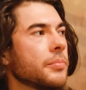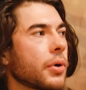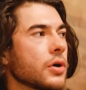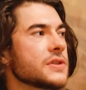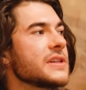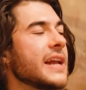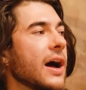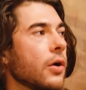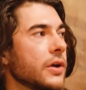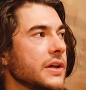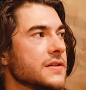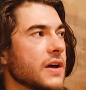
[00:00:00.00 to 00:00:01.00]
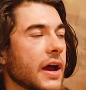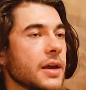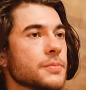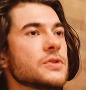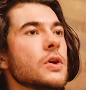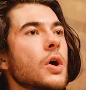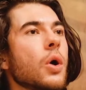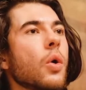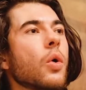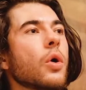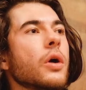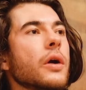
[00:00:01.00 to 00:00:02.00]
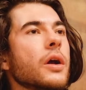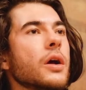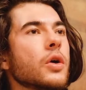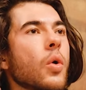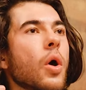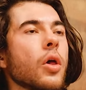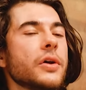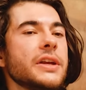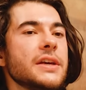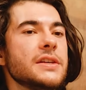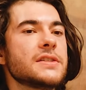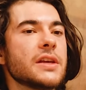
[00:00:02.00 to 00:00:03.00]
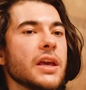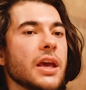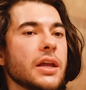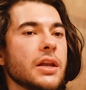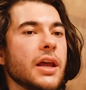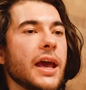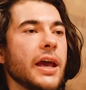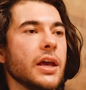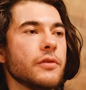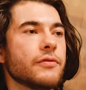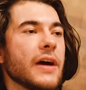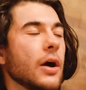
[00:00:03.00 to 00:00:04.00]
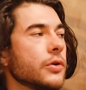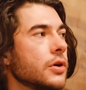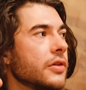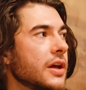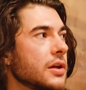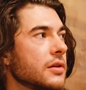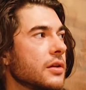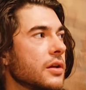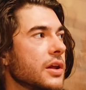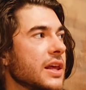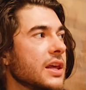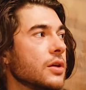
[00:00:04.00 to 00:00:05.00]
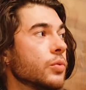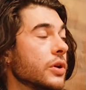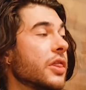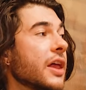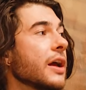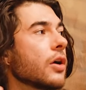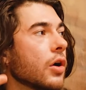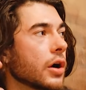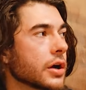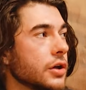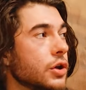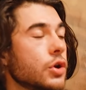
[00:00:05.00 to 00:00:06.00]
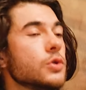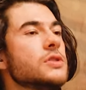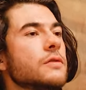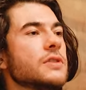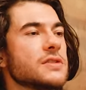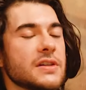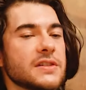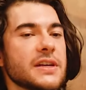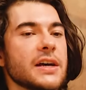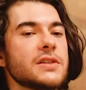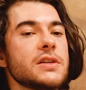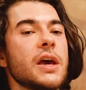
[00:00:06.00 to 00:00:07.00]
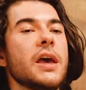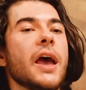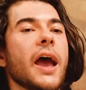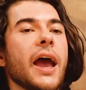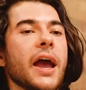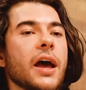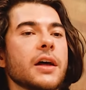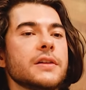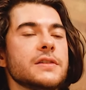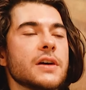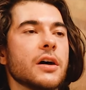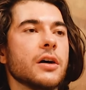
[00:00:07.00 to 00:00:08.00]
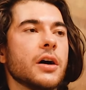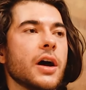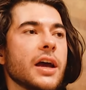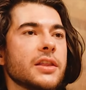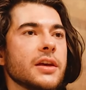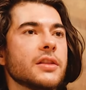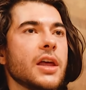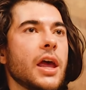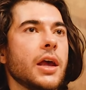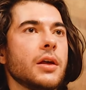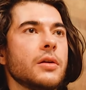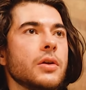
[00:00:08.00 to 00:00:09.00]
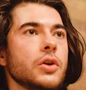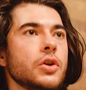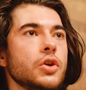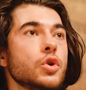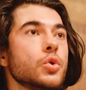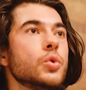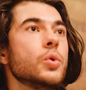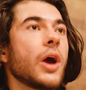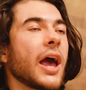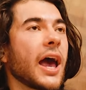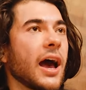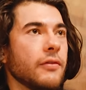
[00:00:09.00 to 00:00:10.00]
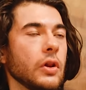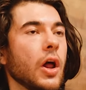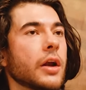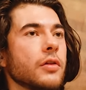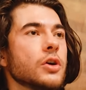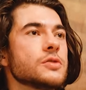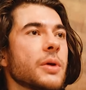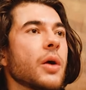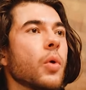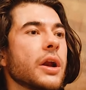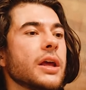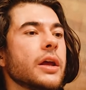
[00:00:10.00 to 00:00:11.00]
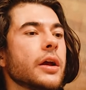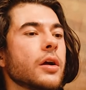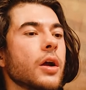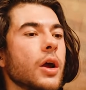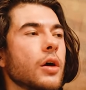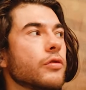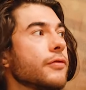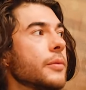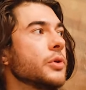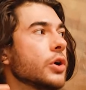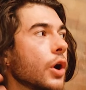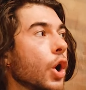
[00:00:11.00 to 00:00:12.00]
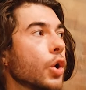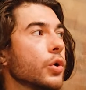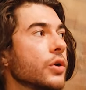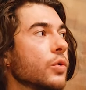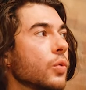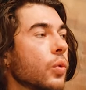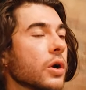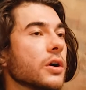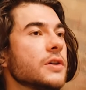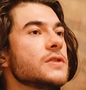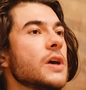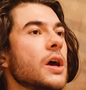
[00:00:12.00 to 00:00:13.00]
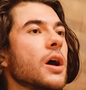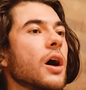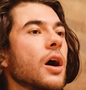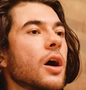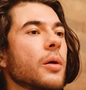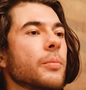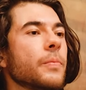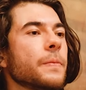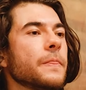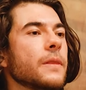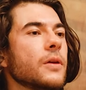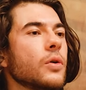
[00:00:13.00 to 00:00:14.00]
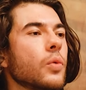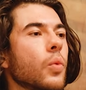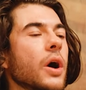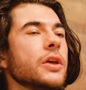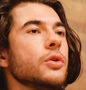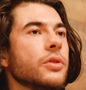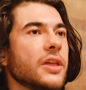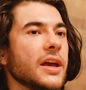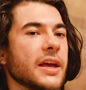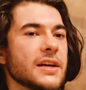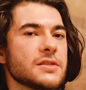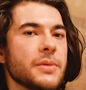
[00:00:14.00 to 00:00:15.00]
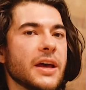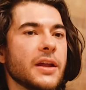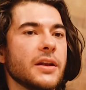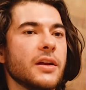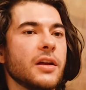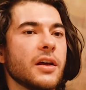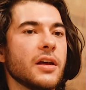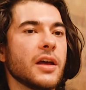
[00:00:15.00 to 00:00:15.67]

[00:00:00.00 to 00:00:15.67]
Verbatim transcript: personality types or qualities in a founder that he would think are conducive to success? And uh, I think that you have a lot of those, but I want to hear from your own words um, what you think has been